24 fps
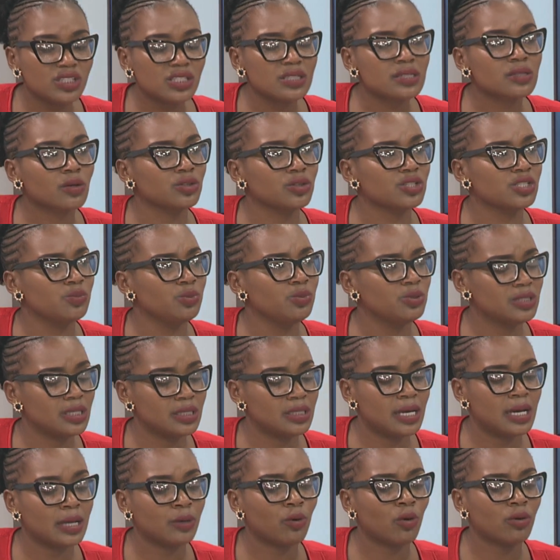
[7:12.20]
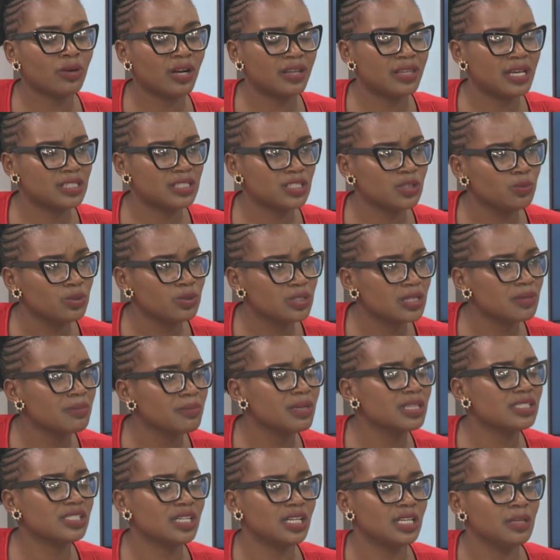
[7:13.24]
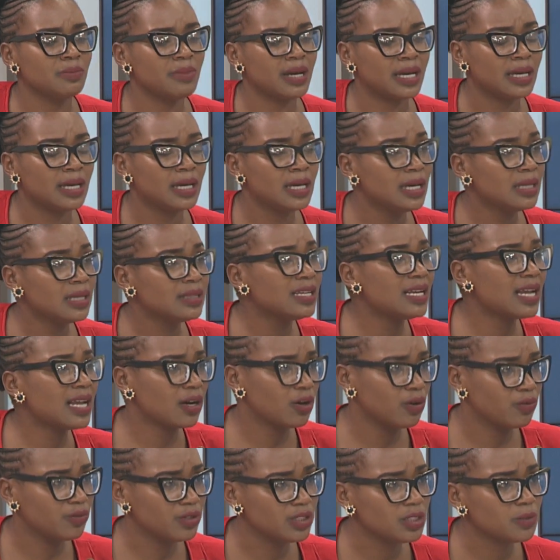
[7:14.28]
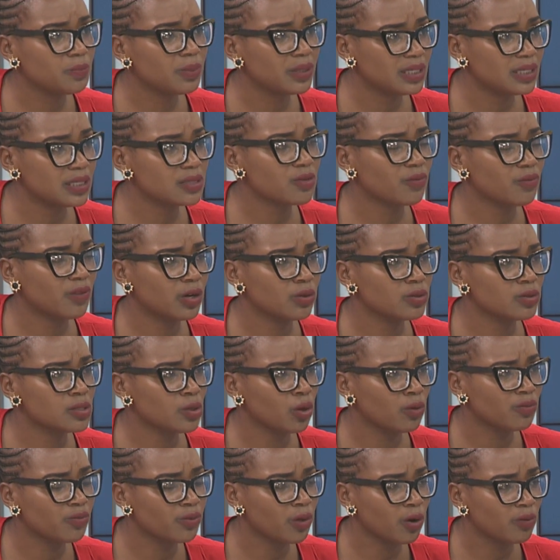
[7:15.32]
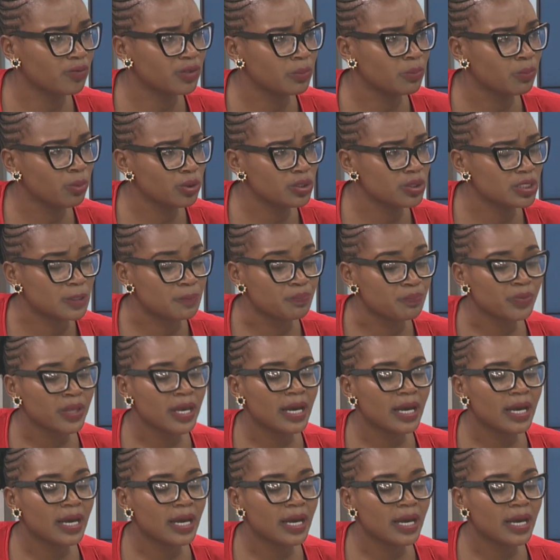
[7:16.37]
contributed, or rather attributed majorly by the lack of independence of the body.